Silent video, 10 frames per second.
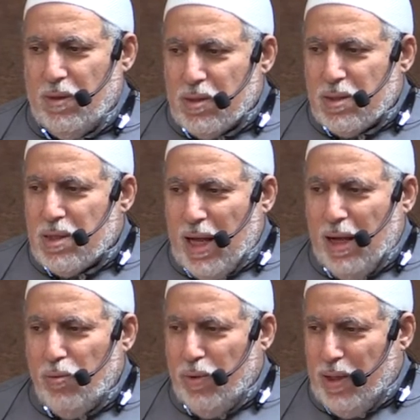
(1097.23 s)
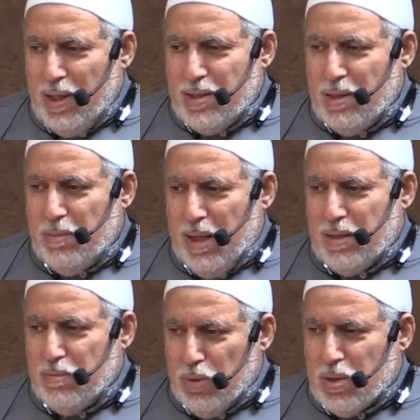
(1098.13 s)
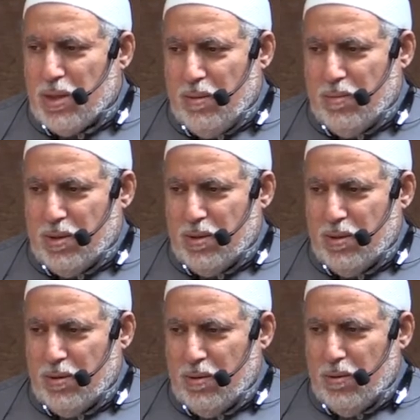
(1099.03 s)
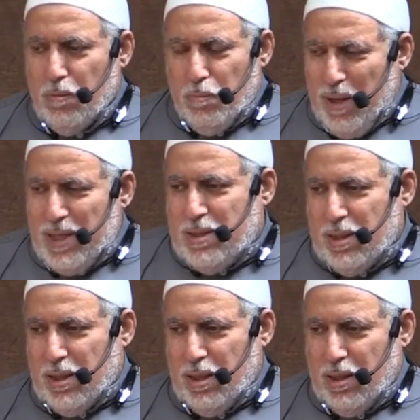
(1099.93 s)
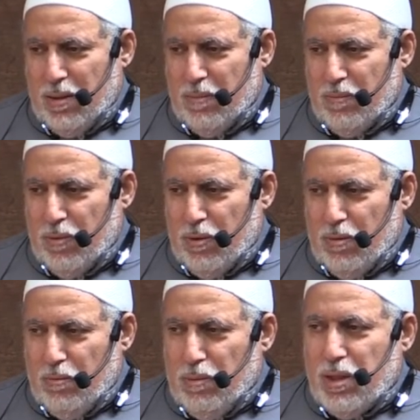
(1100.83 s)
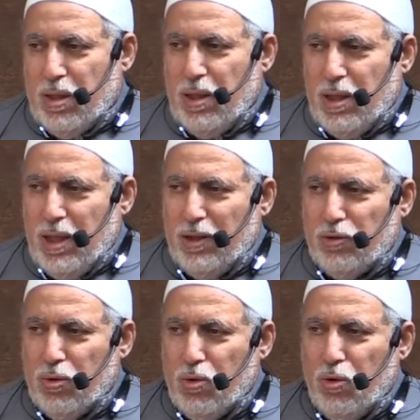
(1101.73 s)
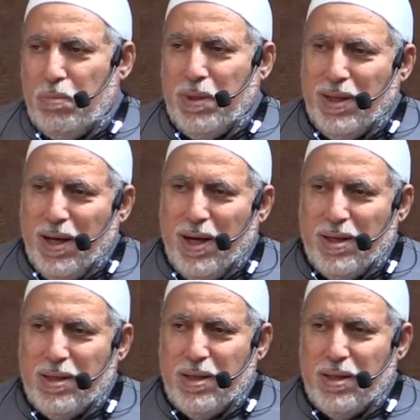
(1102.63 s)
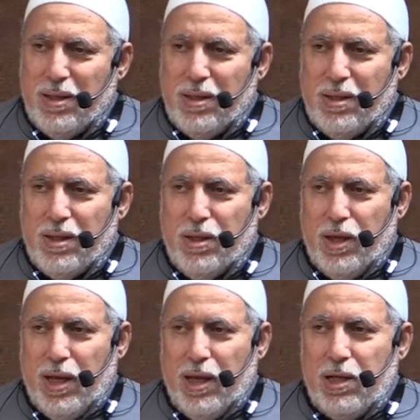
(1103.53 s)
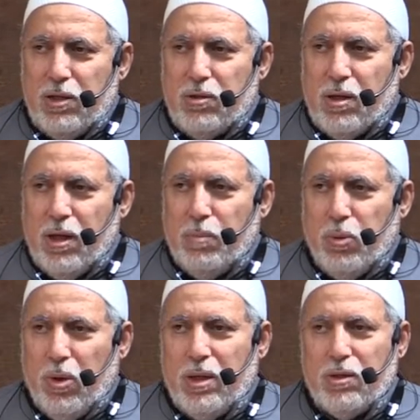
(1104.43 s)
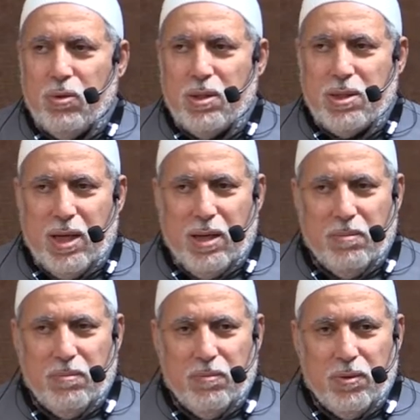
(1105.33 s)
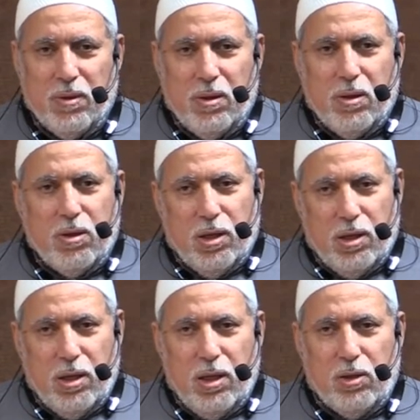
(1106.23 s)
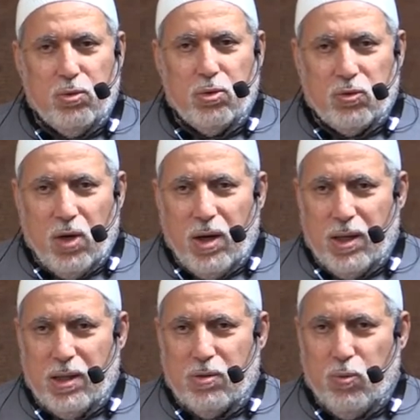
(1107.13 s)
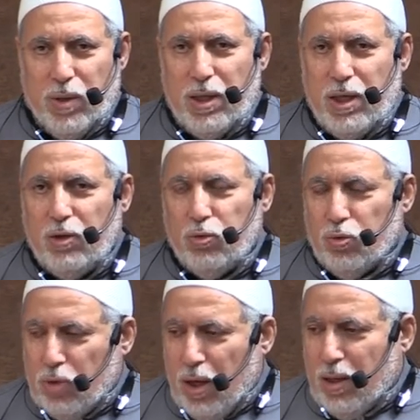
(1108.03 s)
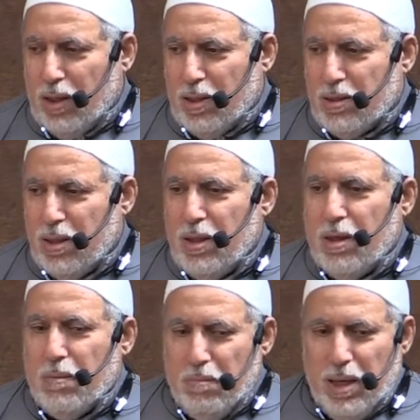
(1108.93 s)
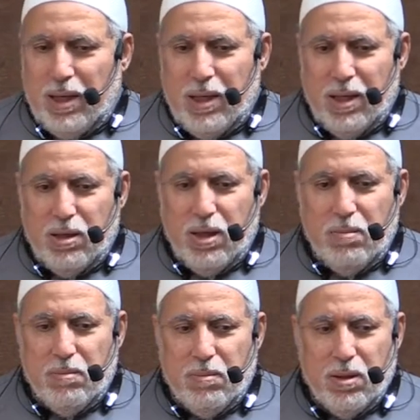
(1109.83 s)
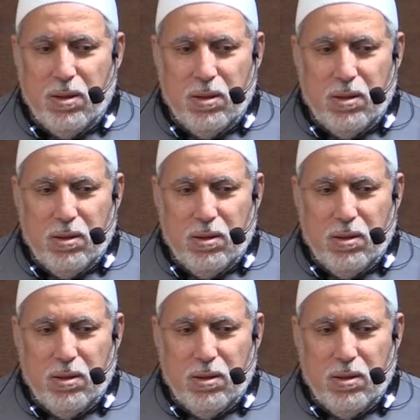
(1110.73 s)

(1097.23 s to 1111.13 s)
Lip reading: This is how we raise them as Muslims, basically. But they need to go beyond the entry point to Islam. They need to target, we need to target making them